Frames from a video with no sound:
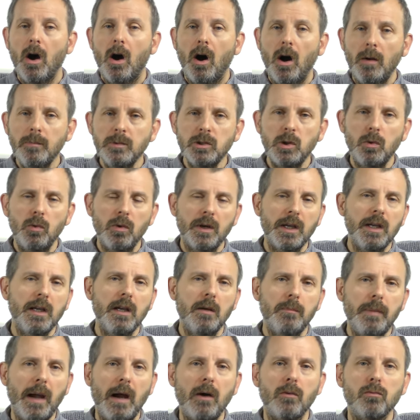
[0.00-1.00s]
I'm talking
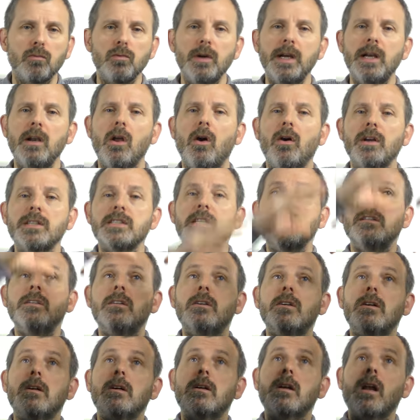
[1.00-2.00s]
about realizing
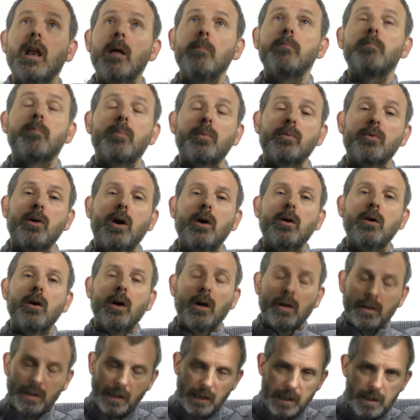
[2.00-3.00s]
that club
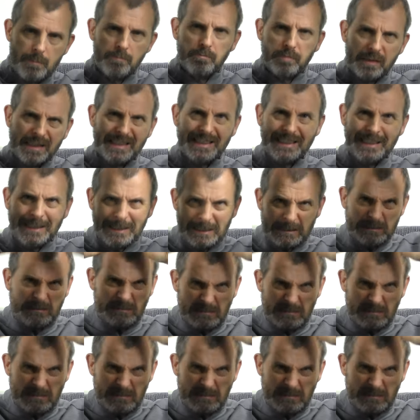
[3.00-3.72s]
players